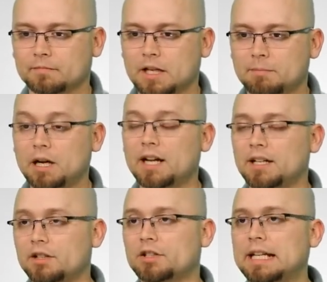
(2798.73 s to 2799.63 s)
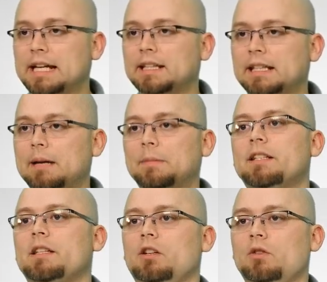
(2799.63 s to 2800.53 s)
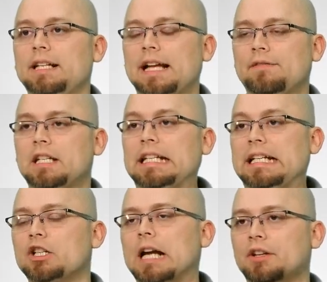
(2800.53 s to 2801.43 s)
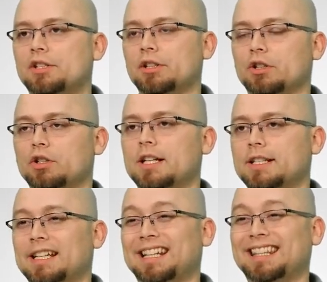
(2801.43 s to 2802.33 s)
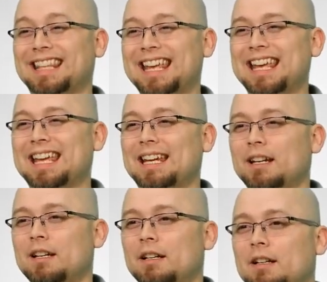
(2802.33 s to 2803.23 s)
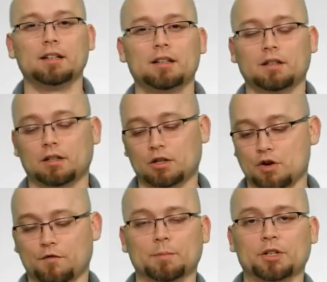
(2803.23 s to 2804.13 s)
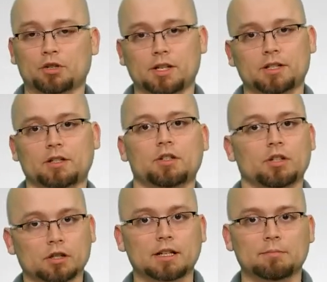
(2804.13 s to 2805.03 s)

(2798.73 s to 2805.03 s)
But understand that that means that you're going to have to deed your house to your trust and then go from the trust to your end